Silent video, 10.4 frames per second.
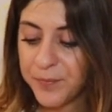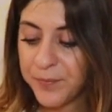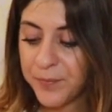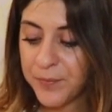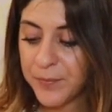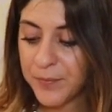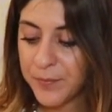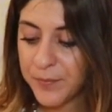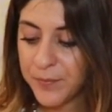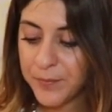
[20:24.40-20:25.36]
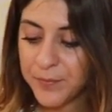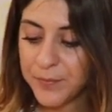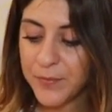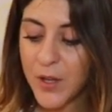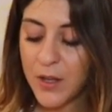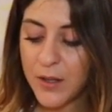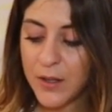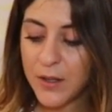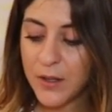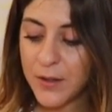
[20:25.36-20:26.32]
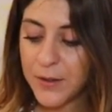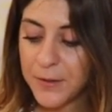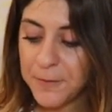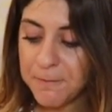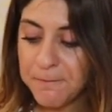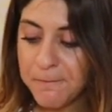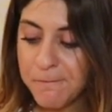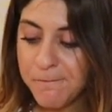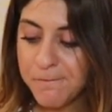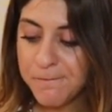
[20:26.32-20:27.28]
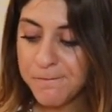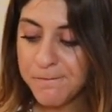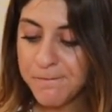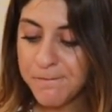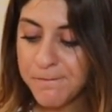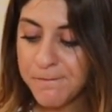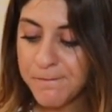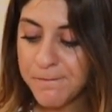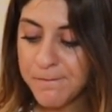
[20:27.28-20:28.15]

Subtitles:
No one is speaking in this clip.